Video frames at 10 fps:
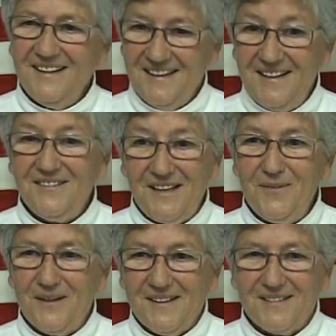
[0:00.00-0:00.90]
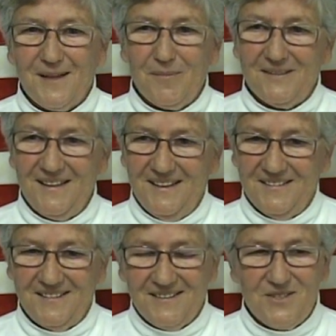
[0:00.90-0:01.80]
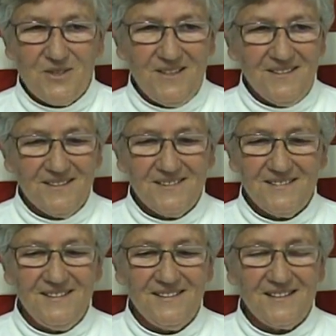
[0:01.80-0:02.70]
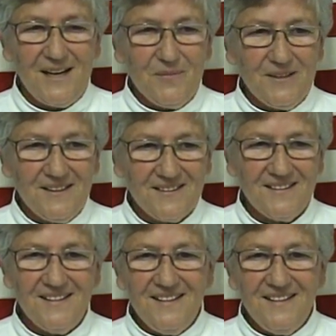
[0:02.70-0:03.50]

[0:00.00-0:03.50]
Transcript: And he stayed with us a couple of days. He enjoyed his his time with us.